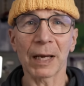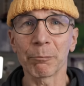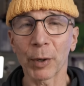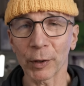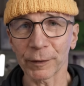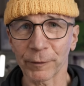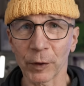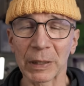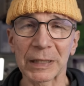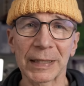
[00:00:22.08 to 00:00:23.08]
I bought
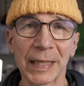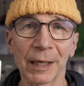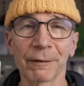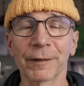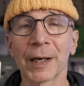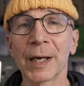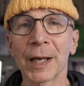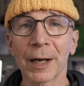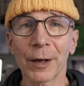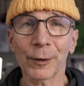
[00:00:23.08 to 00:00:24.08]
for myself
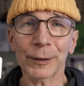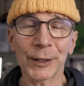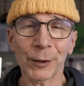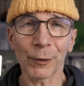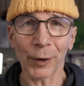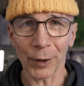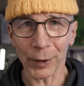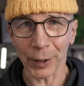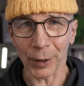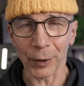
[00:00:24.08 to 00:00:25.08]
not so
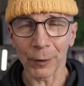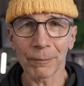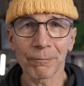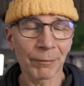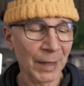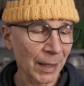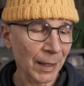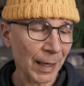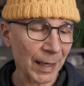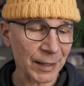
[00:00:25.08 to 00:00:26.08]
long ago.
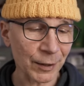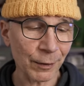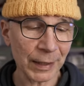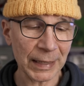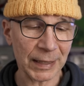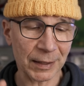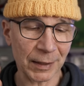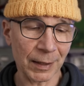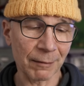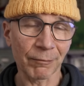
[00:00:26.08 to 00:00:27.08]
I saw this
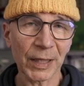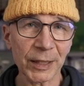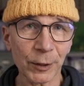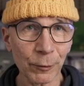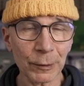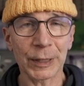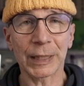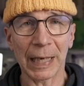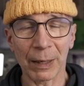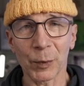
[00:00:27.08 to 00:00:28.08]
uh,
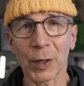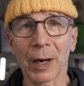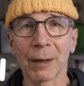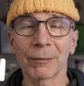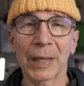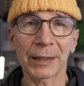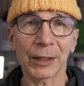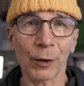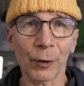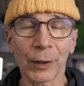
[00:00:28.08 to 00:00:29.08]
used camera at
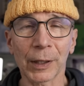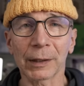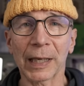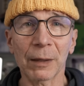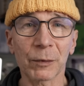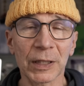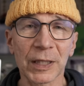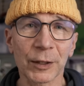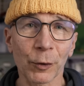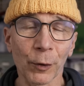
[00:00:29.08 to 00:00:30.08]
the local camera
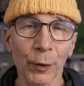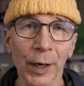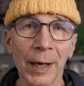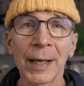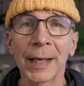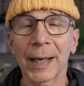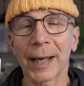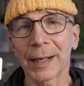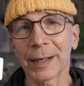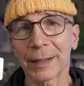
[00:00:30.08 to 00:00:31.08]
store
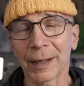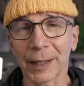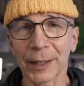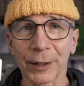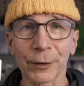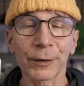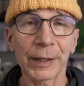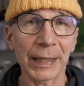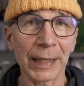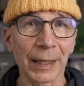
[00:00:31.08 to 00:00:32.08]
and I got a good
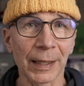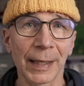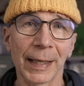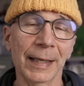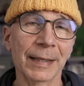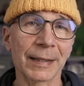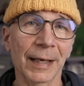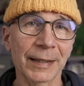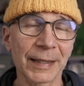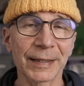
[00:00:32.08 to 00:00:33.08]
deal and
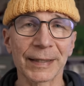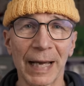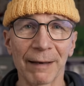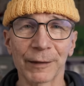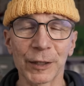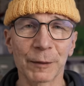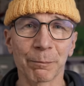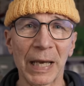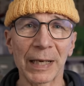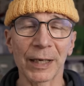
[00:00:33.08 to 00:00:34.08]
I didn't have to
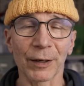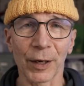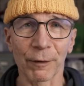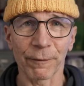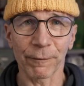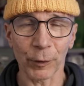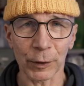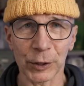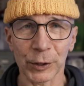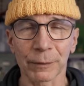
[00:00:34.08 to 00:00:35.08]
spend a
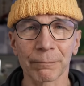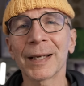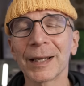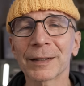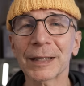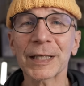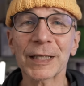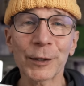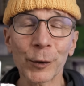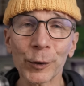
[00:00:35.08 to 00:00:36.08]
fortune. This
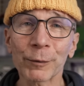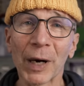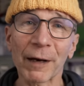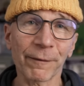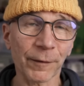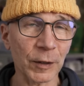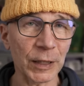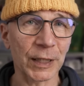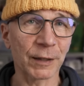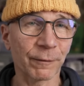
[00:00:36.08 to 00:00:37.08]
is not my
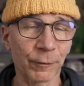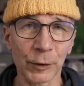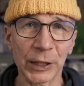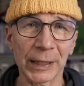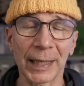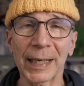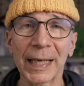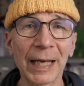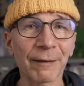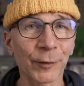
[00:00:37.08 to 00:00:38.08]
first Fuji. I
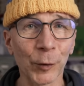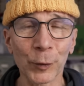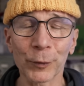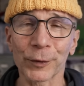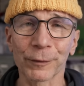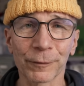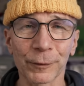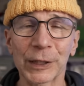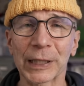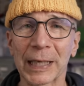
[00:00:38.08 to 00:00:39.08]
have owned
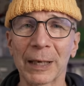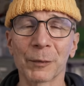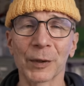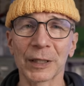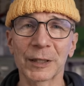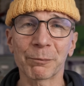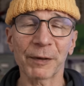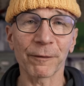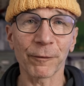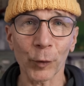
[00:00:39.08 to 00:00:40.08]
Fuji cameras
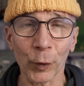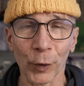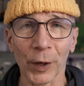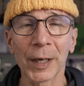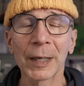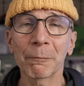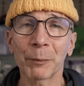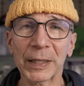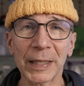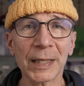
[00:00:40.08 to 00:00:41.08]
before,
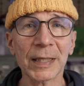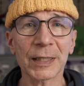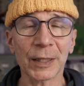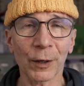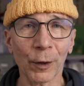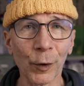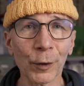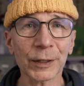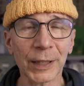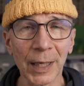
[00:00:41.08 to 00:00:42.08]
but that is a
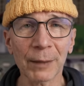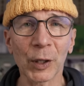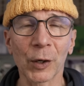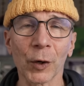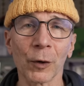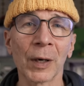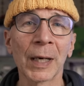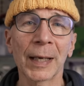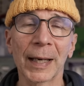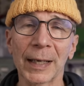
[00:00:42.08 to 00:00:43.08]
long time ago
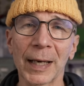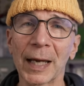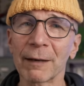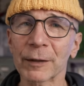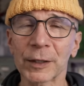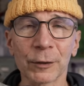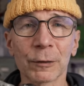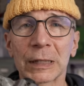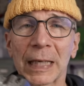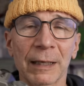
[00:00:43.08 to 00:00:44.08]
and I haven't
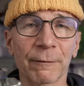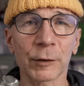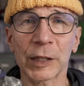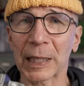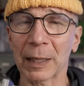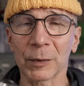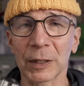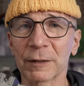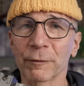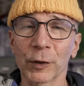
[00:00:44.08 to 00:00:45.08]
used any Fuji
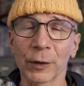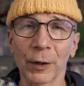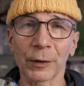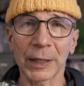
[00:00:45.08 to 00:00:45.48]
cameras for a long